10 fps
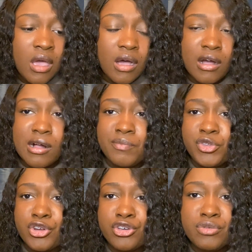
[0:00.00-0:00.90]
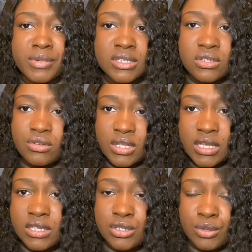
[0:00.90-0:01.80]
You know, you must do
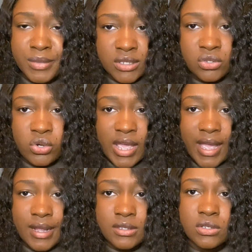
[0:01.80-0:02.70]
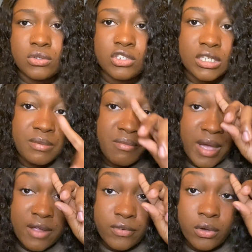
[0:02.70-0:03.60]
this, you must do that. So just be
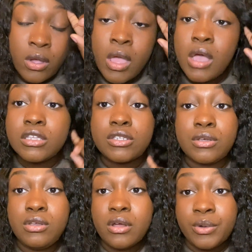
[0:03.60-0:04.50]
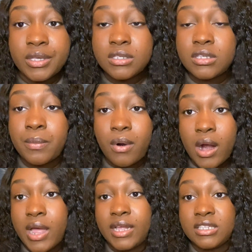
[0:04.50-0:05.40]
mindful so you don't get
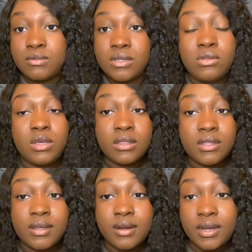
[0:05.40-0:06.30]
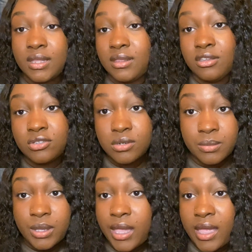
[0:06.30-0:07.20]
surprised when you get there and your trip
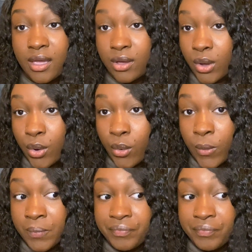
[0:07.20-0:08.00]
can't go